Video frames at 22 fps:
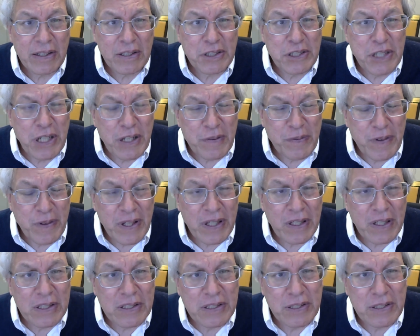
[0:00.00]
she
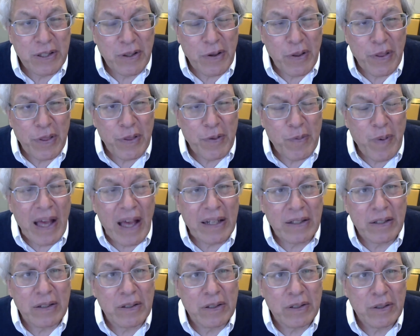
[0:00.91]
feels
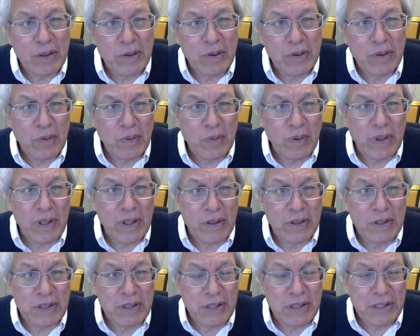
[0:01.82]
threatened when
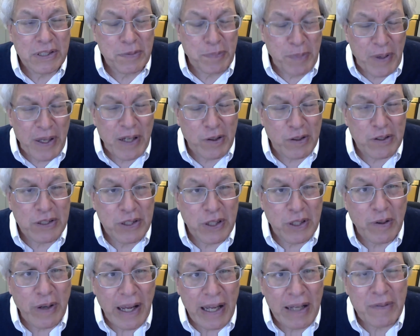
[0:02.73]
there's speakers
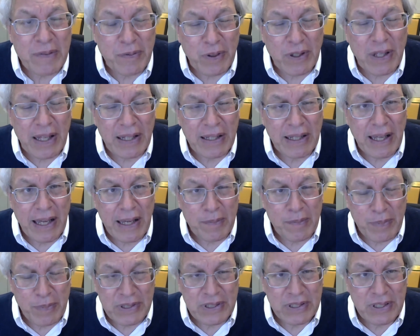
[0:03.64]
that are hateful on
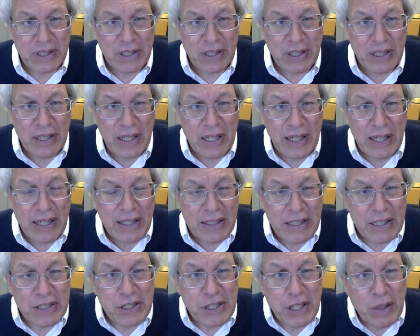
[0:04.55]
campus,
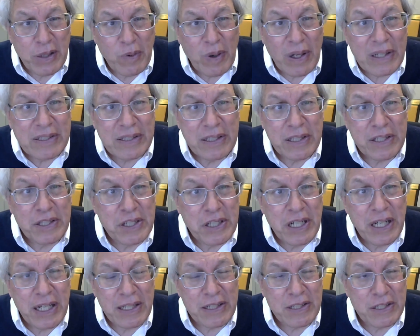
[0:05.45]
that she wants the
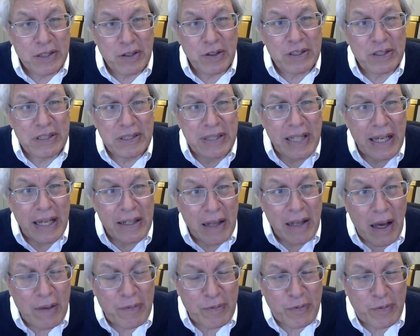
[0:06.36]
chancellor to
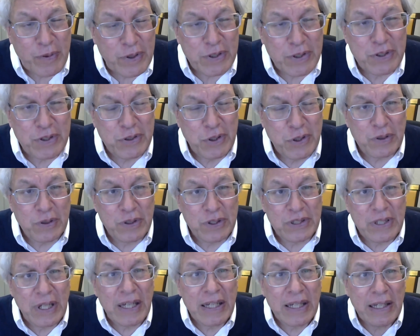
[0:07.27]
stand up for the
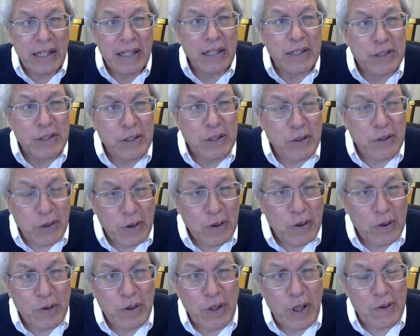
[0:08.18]
students and
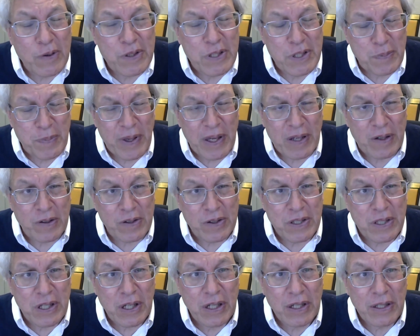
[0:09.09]
exclude those
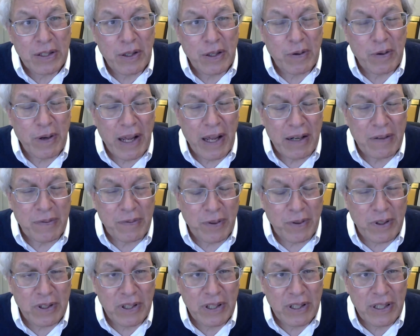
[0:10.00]
speakers that are
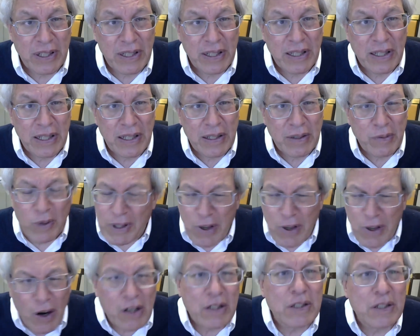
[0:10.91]
hateful,
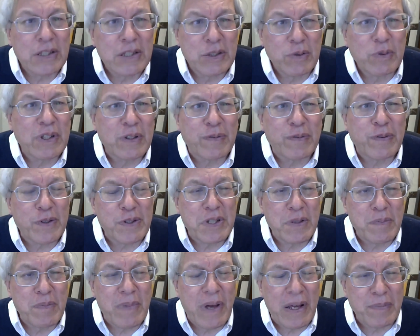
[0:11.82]
regardless of what the
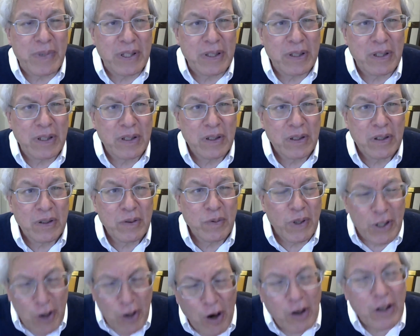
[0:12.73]
First Amendment,
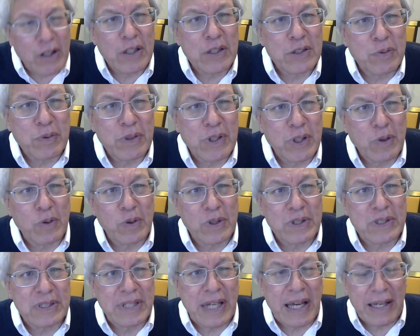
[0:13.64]
regardless what the
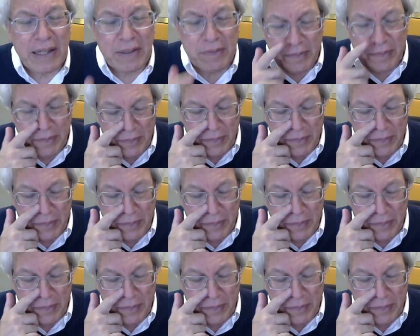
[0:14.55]
courts say.